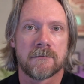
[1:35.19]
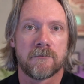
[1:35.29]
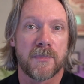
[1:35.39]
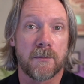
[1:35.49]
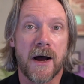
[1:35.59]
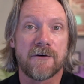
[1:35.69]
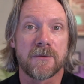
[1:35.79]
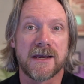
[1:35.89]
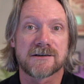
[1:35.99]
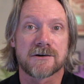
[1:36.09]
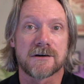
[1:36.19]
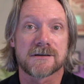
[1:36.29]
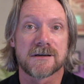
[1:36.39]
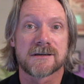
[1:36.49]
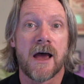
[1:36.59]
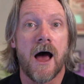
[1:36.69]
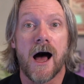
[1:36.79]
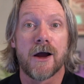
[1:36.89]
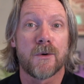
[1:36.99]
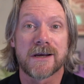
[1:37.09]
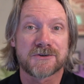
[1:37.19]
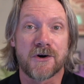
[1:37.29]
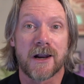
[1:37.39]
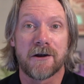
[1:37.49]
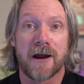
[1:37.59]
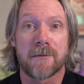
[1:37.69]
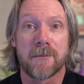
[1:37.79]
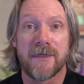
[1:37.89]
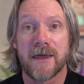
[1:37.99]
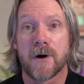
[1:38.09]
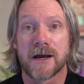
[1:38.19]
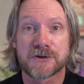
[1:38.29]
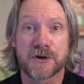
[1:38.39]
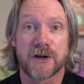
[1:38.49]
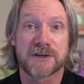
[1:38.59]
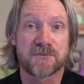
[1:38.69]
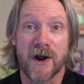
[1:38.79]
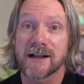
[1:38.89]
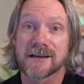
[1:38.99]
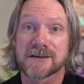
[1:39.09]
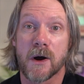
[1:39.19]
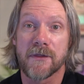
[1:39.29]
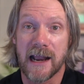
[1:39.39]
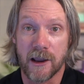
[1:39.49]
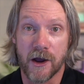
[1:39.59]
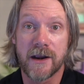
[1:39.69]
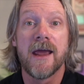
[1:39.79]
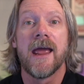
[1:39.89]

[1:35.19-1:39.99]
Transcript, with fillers: But apart from these courses, I always strongly recommend that my students practice what they learn